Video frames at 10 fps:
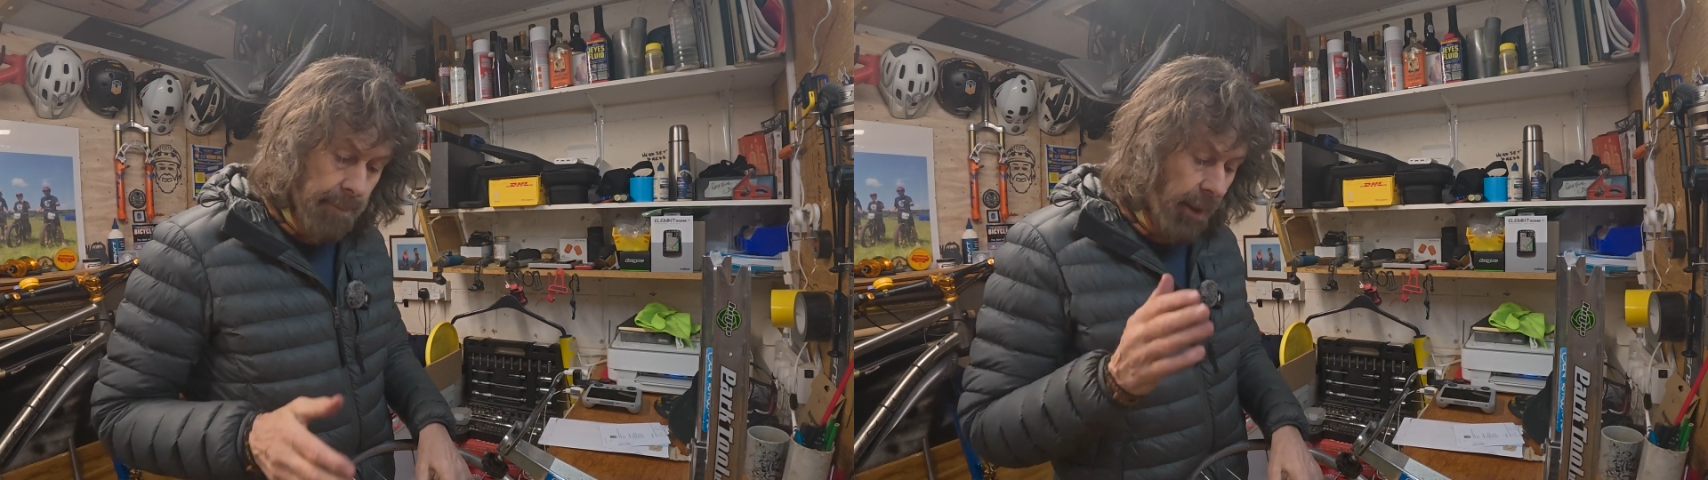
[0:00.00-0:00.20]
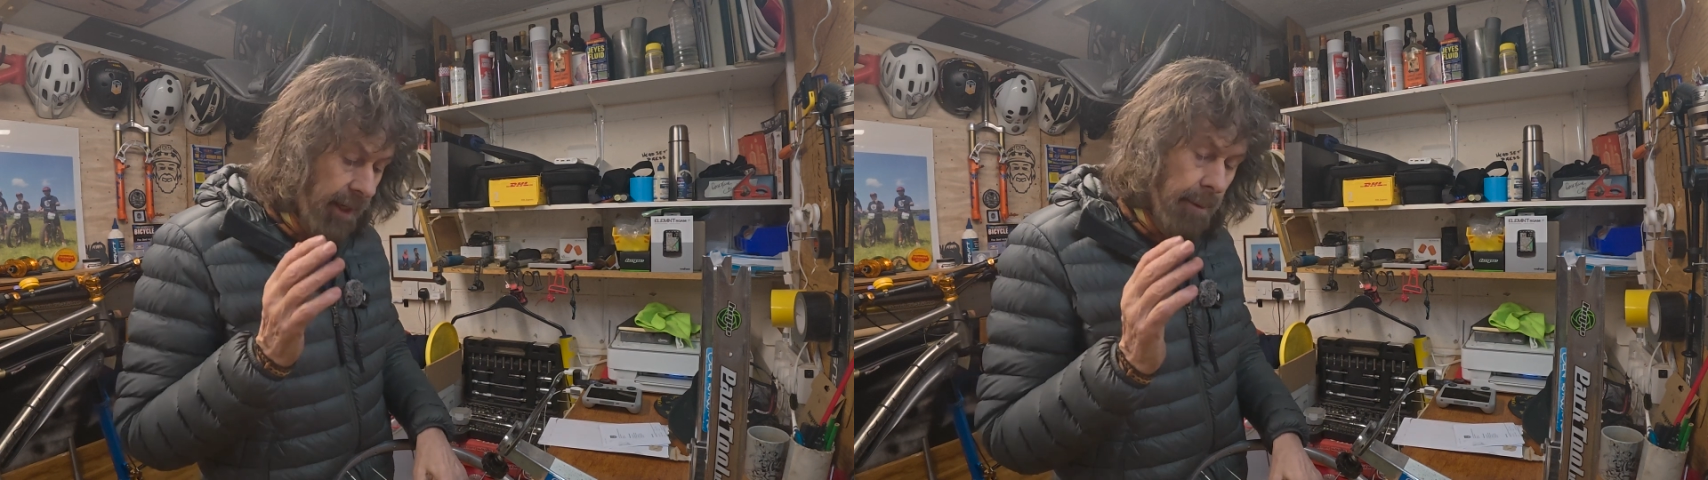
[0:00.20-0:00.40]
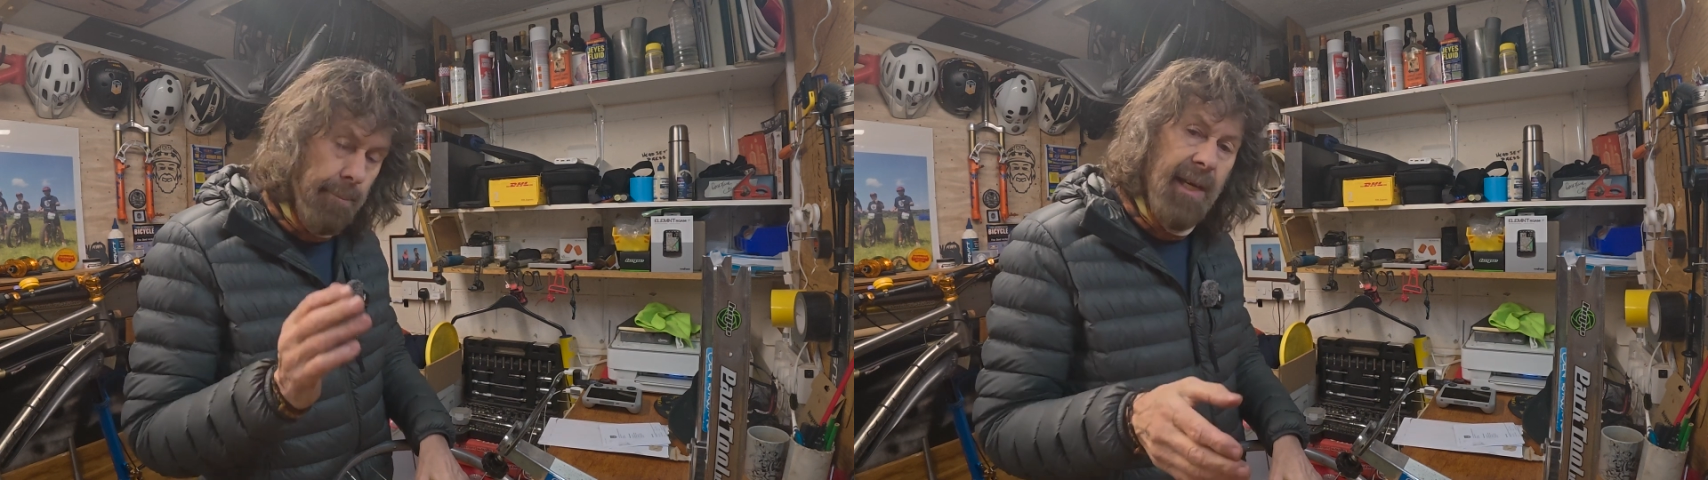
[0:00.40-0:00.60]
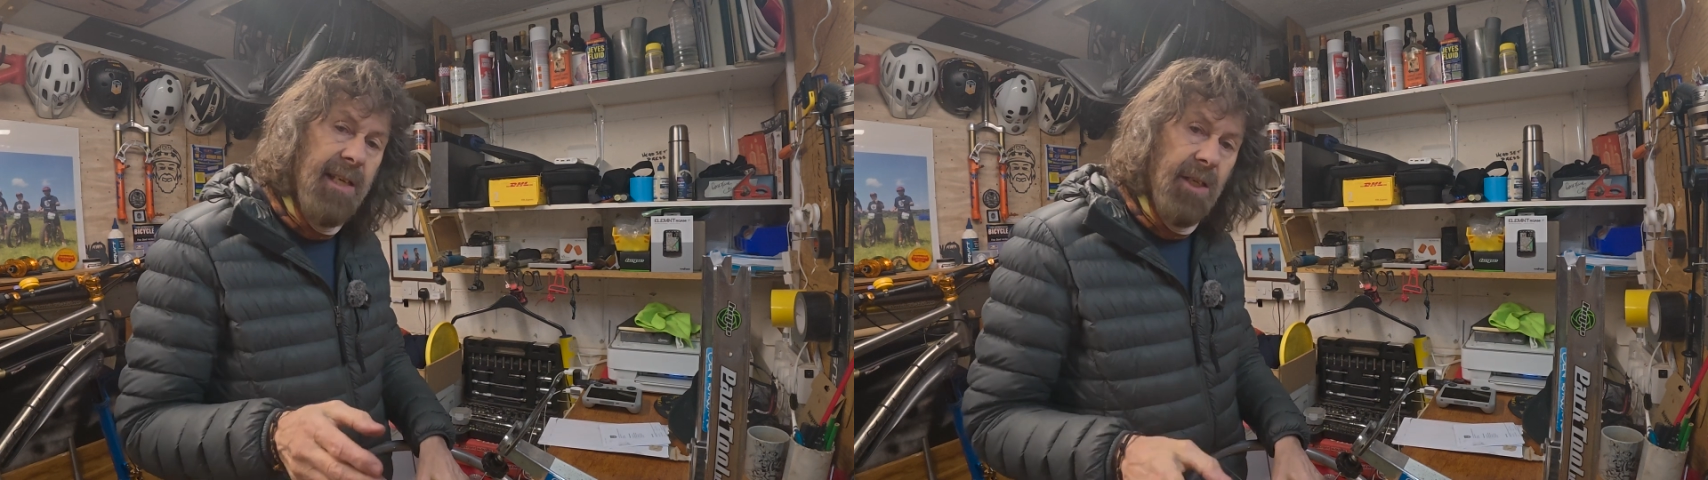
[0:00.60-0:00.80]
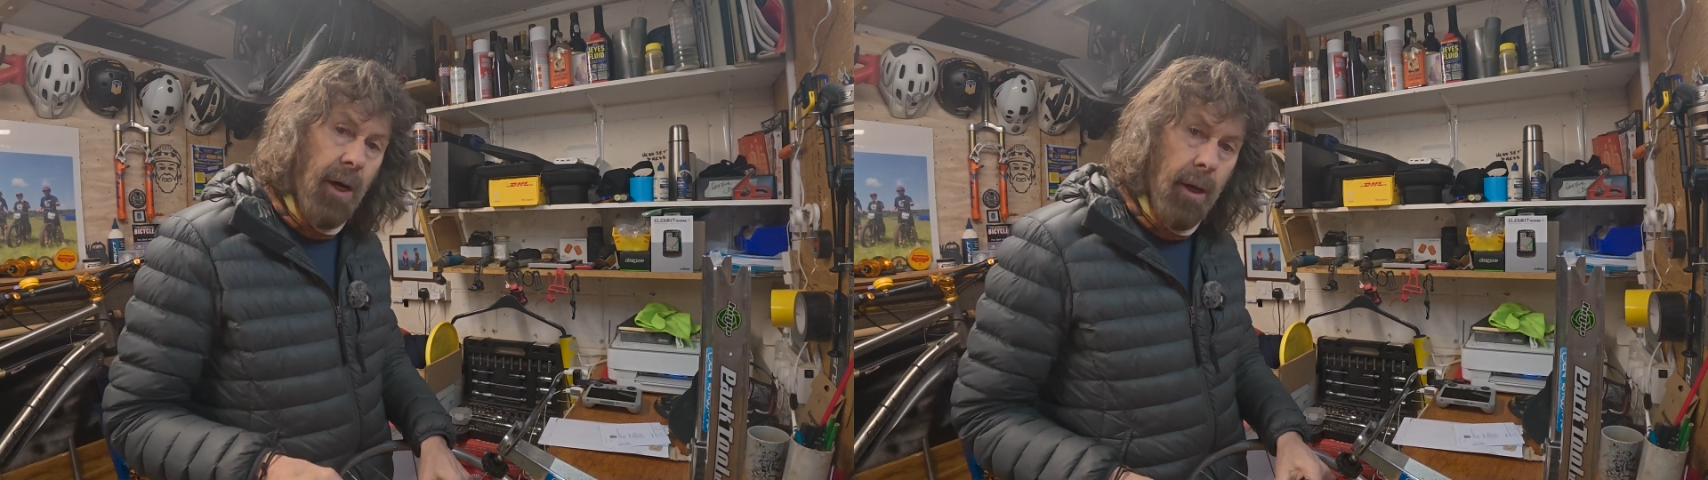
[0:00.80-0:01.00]
But in the
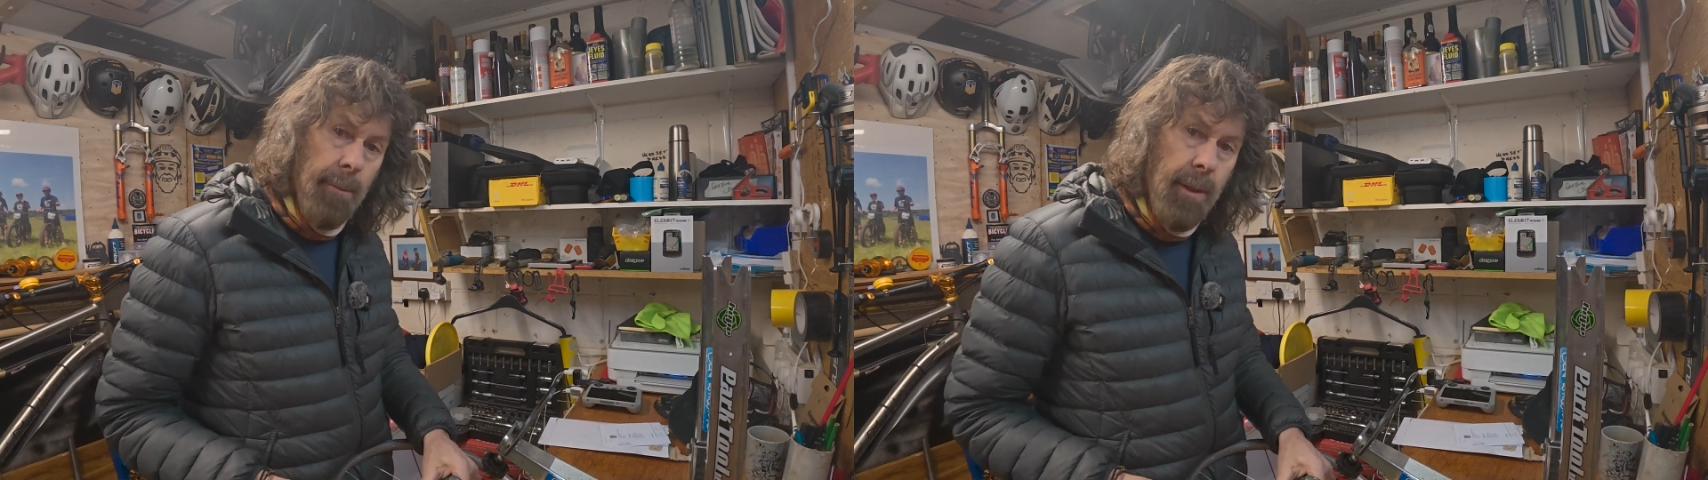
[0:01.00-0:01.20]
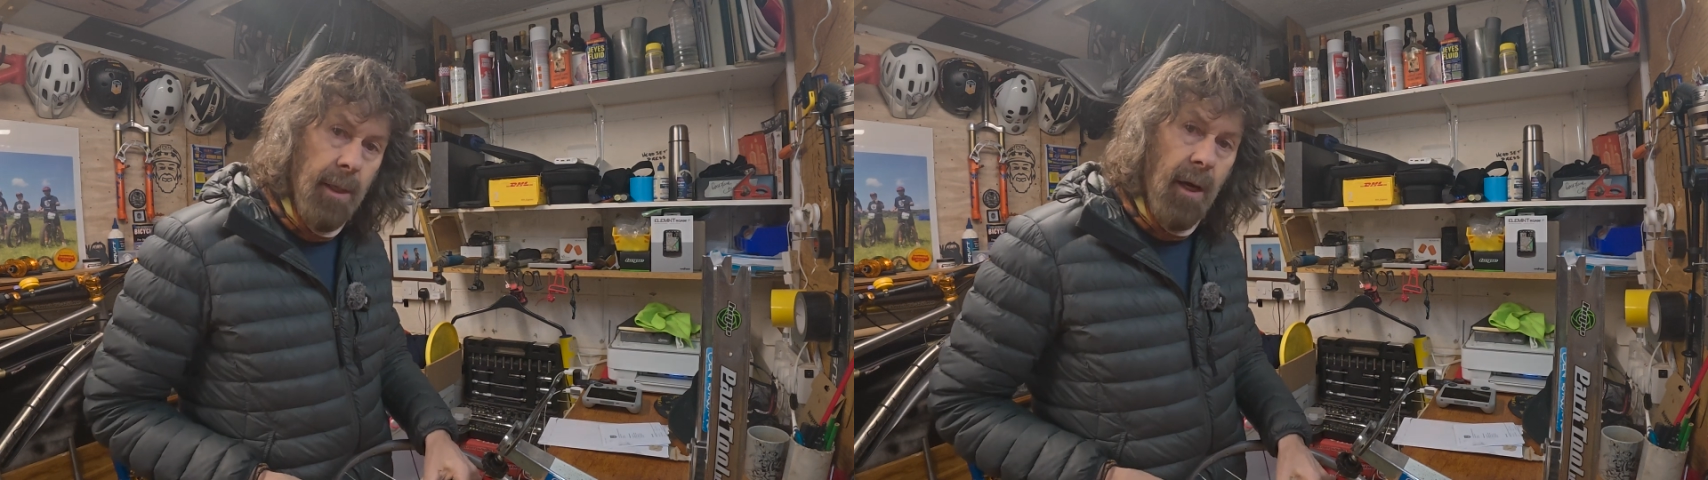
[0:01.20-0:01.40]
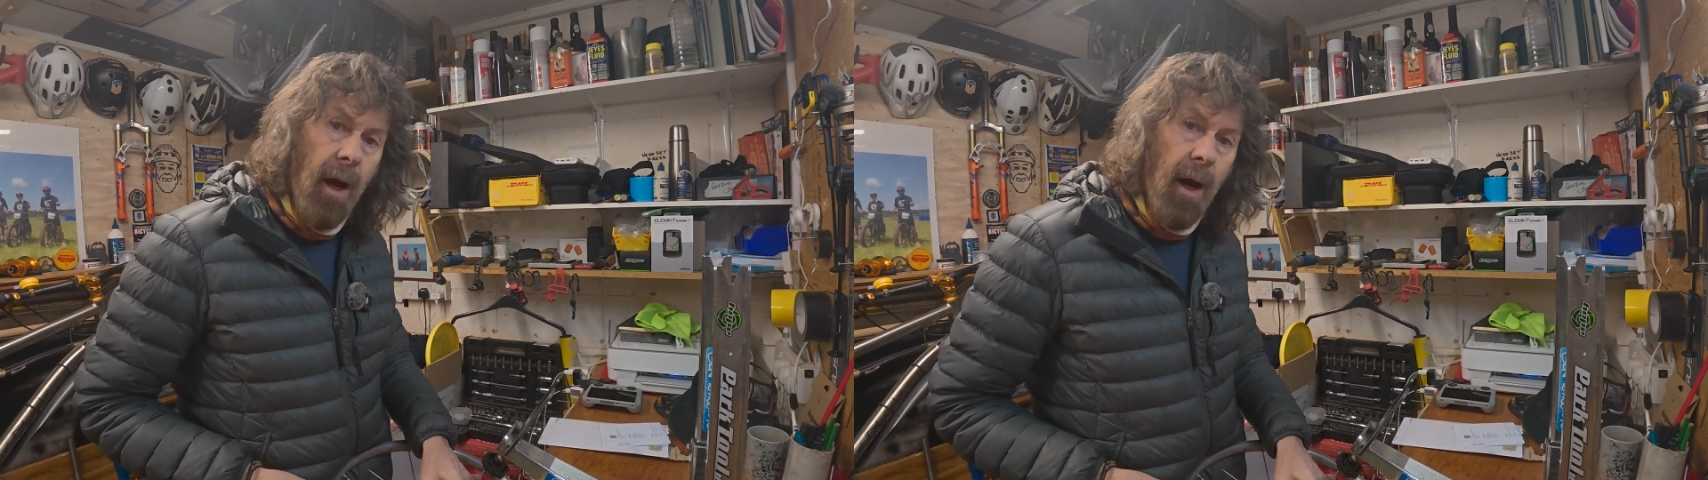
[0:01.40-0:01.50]
meantime,